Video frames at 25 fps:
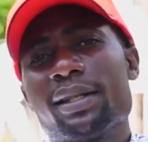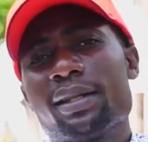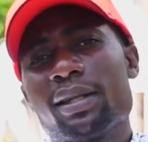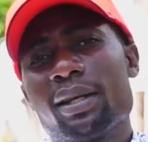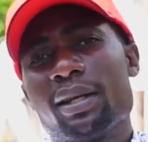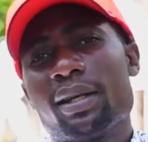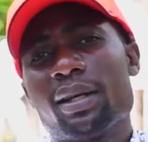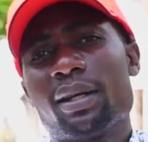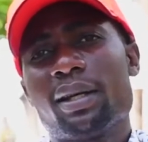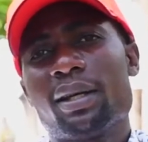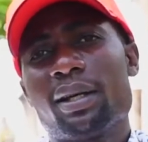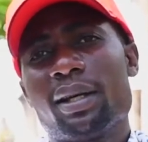
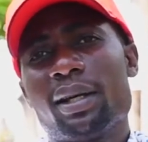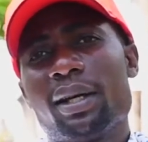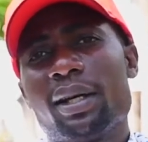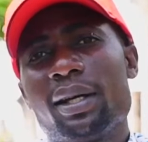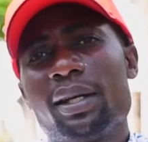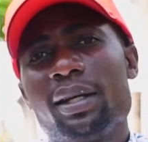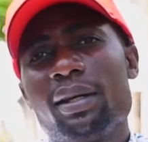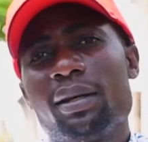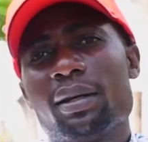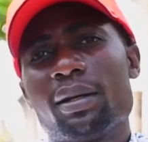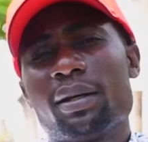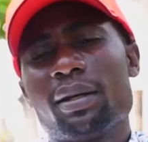
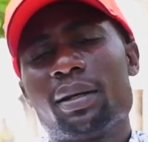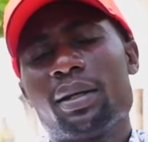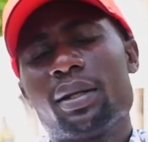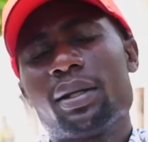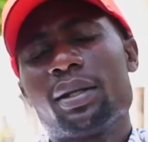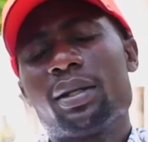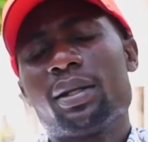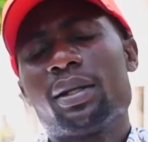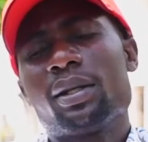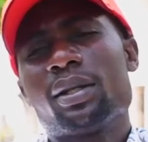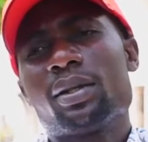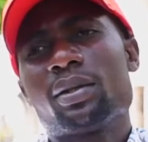high,
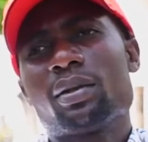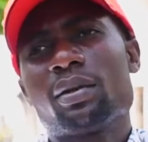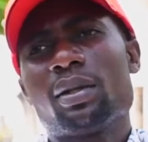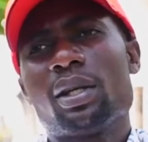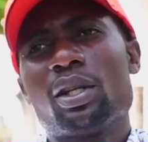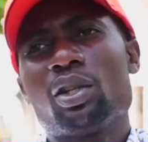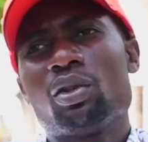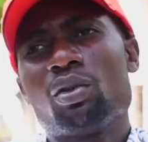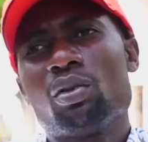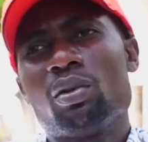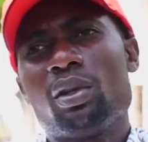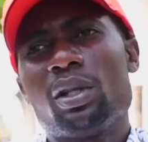so
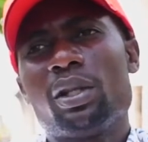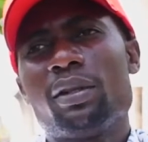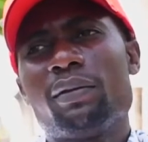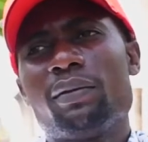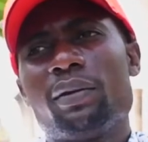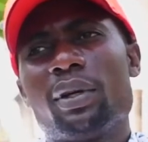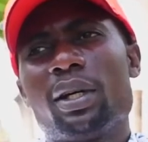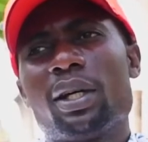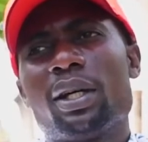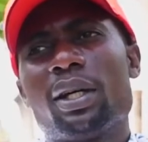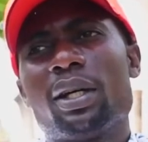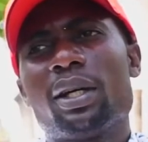that you leave
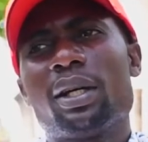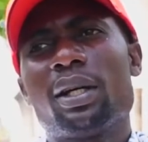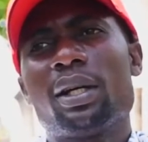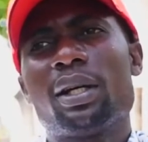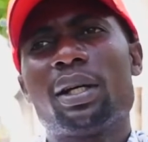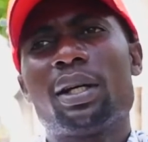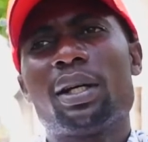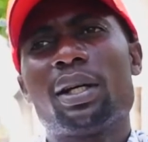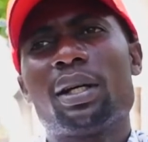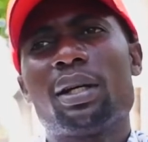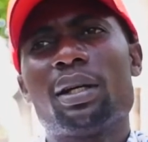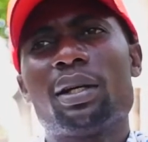
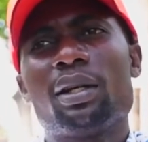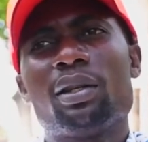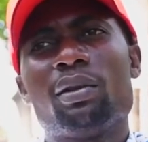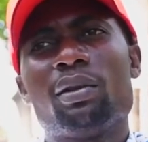a